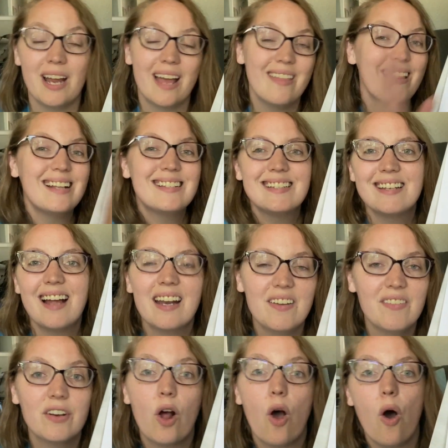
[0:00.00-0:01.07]
and that's not
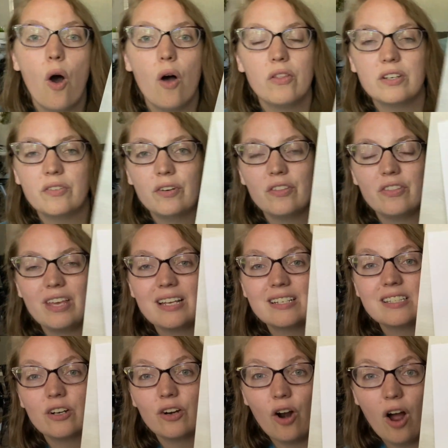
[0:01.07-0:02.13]
even all the different things
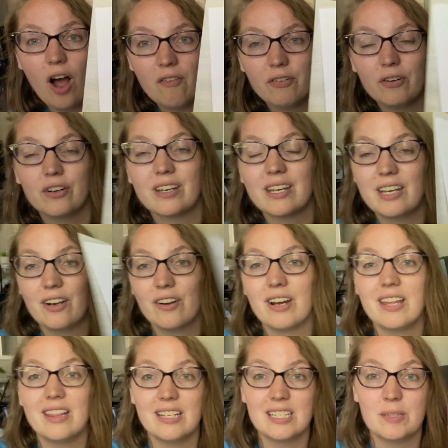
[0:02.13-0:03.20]
that are offered here
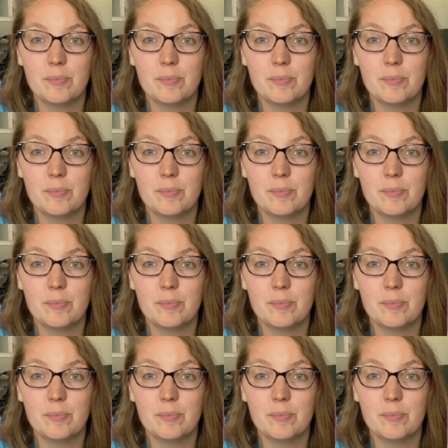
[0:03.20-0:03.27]
in this